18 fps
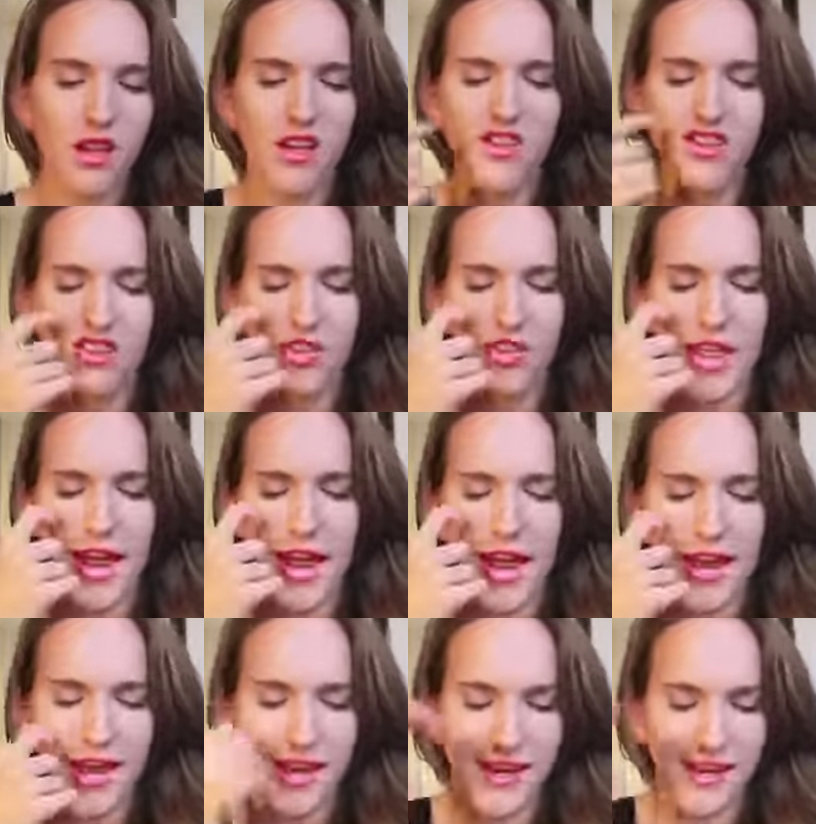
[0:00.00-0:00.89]
so that
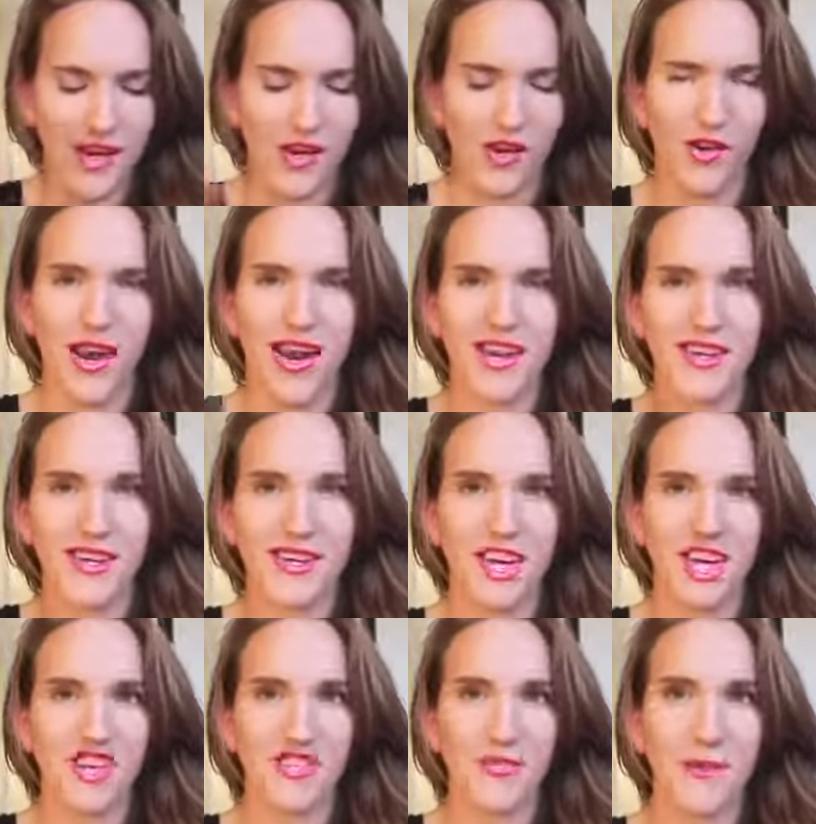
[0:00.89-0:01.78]
I, you know, kind of
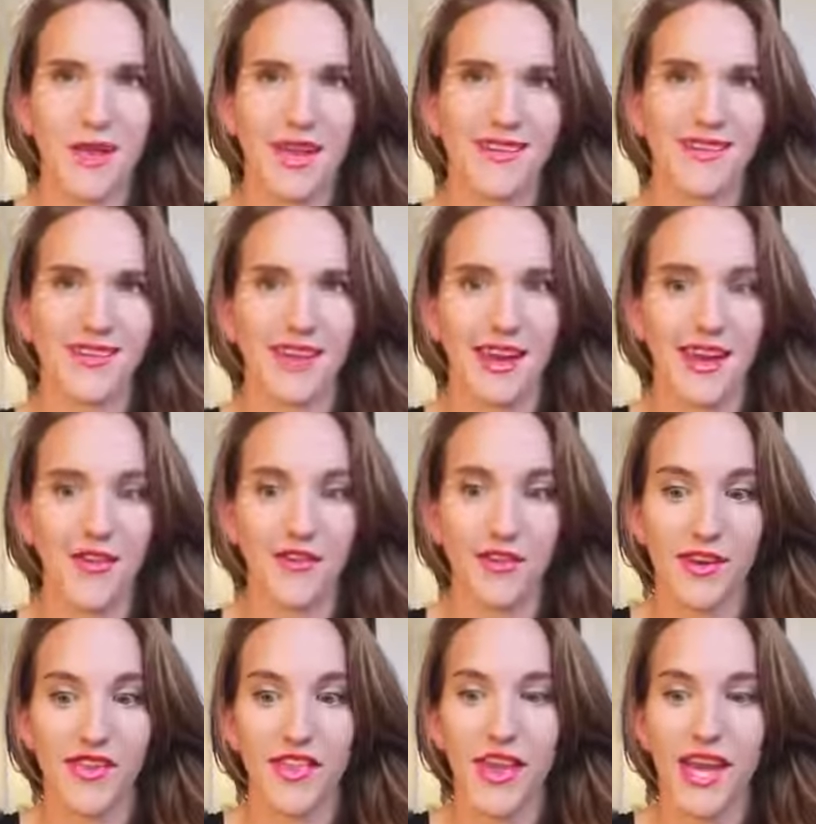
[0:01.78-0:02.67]
touch base on
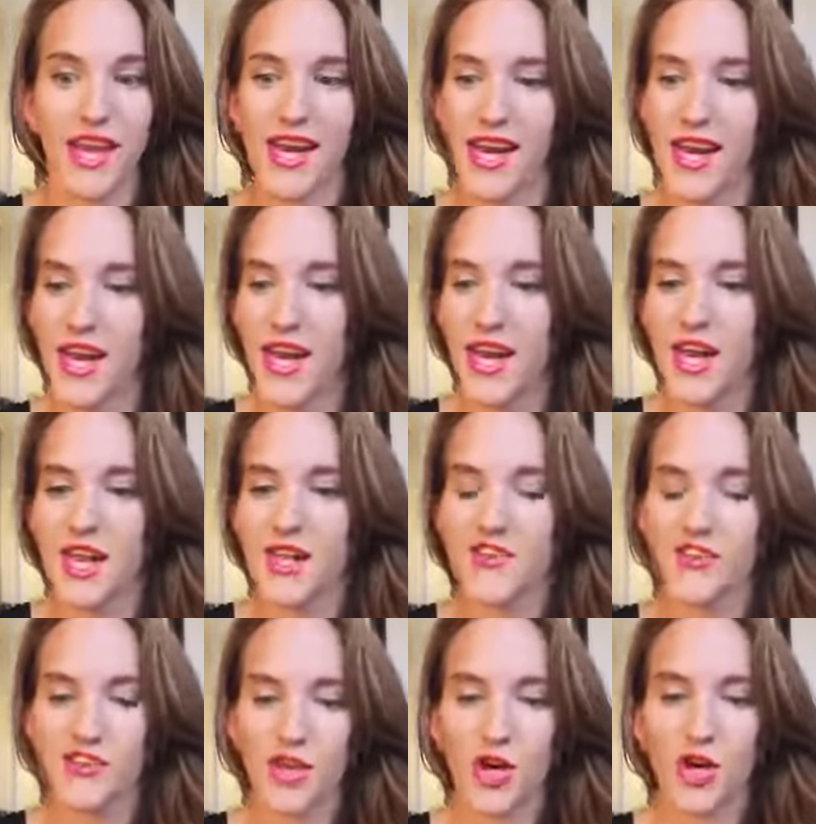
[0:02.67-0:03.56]
everything.
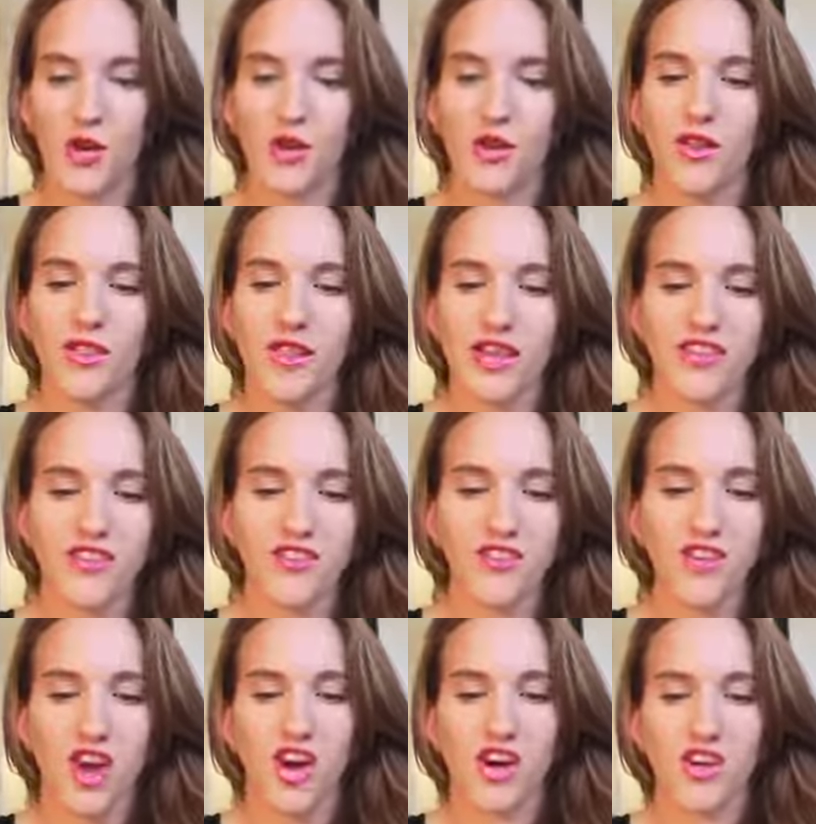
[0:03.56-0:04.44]
So let's
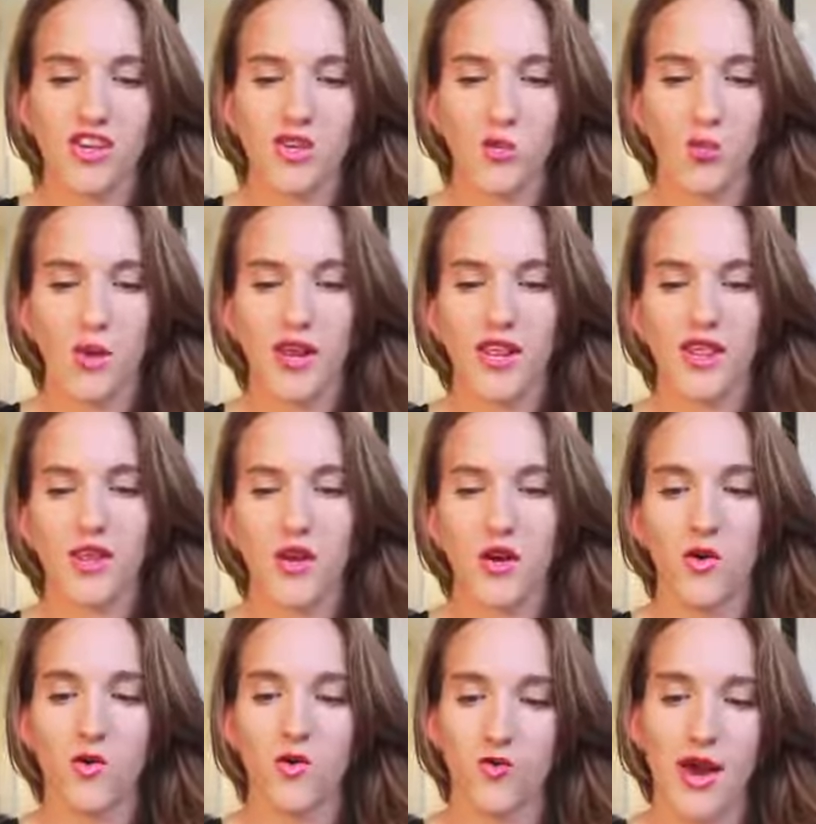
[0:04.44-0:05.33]
start with
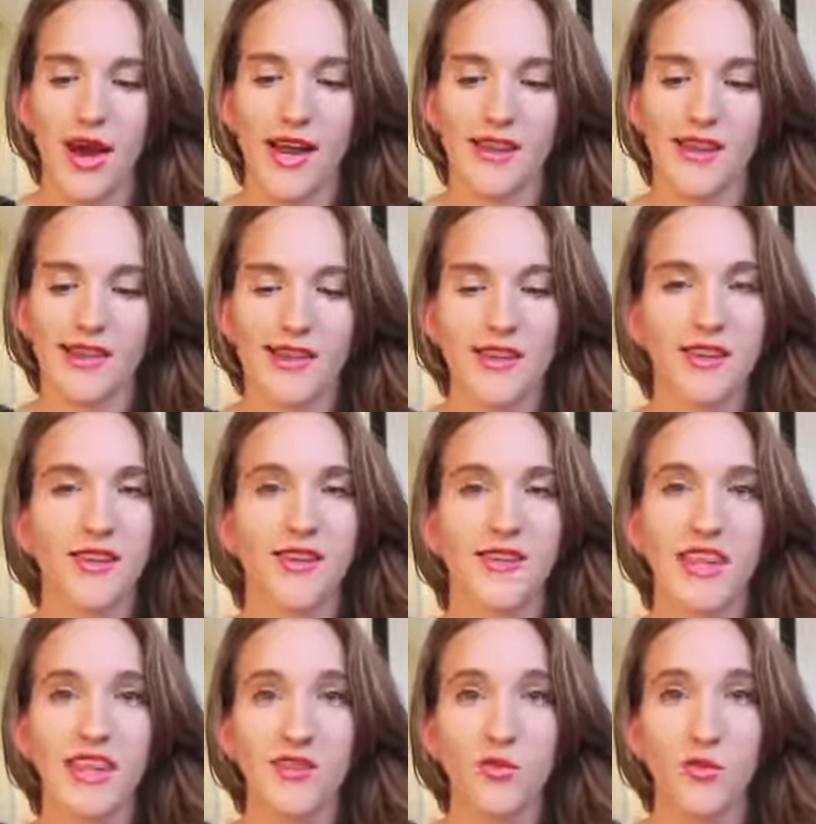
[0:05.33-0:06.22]
rice.
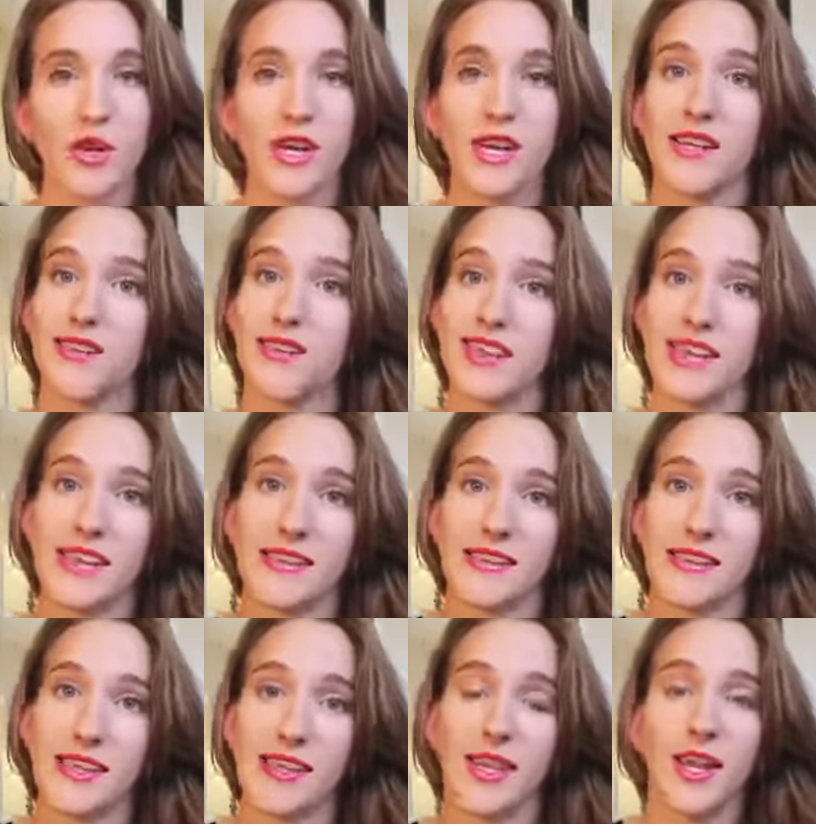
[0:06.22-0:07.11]
This one is
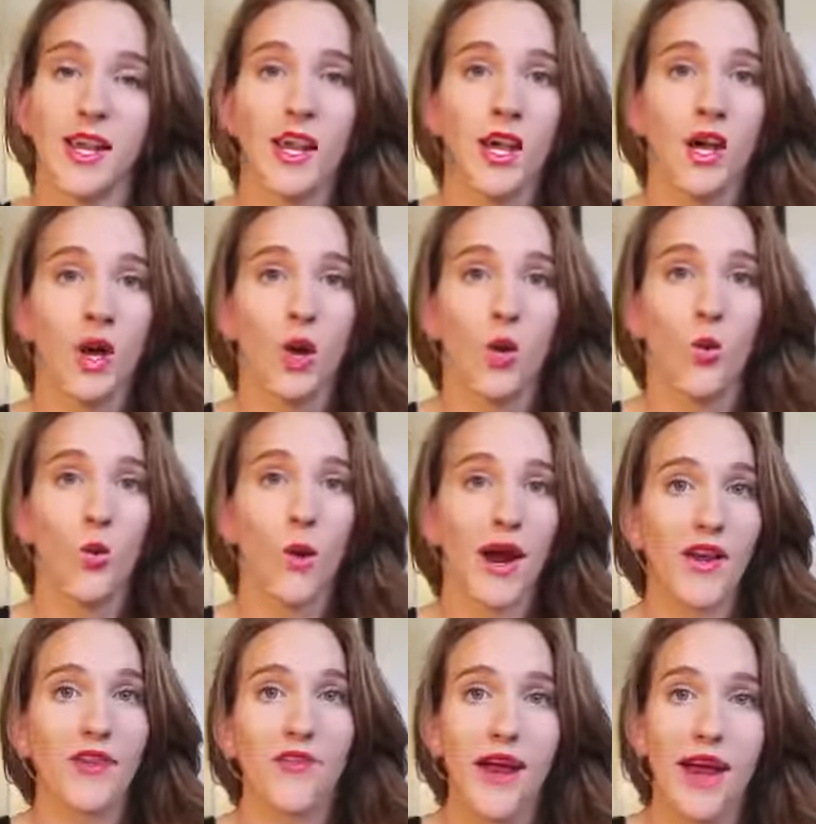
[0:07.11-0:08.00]
easy.
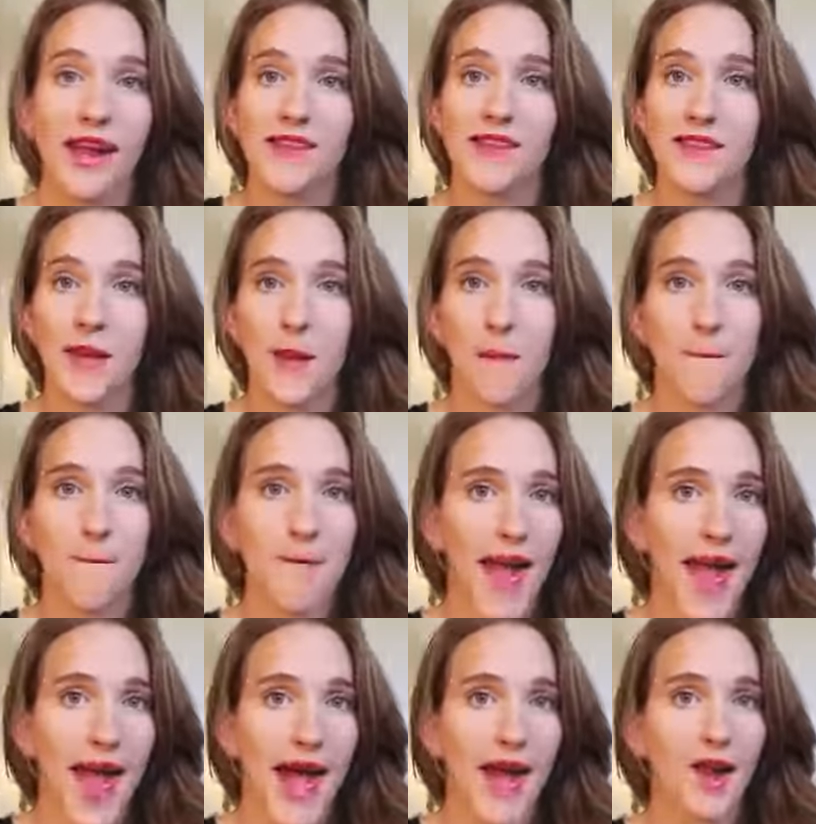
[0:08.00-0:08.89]
White rice,
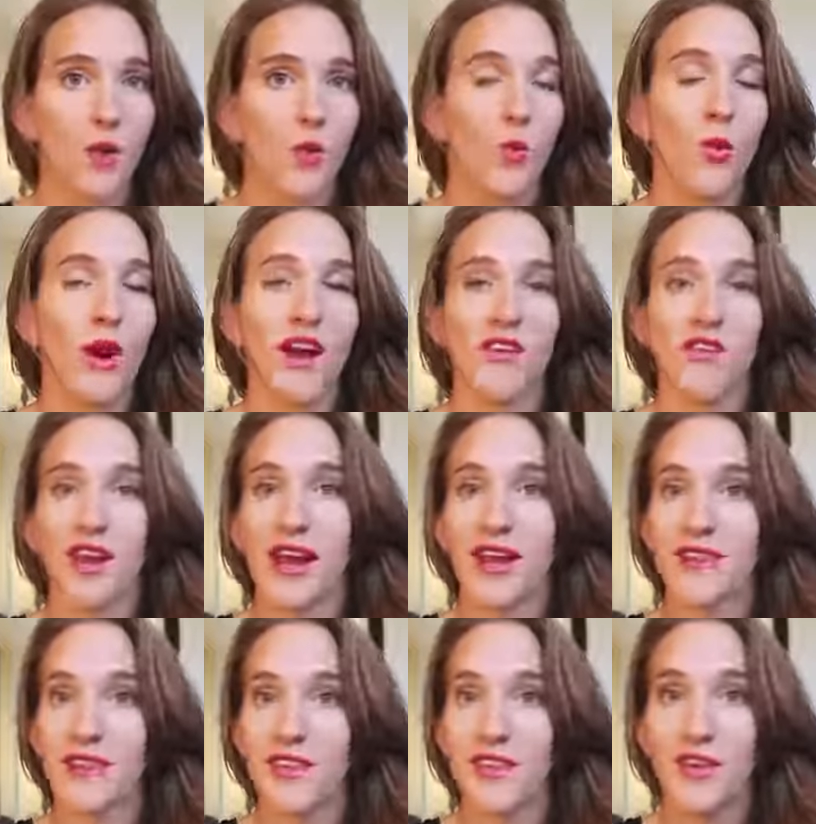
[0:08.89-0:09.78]
bad. White rice,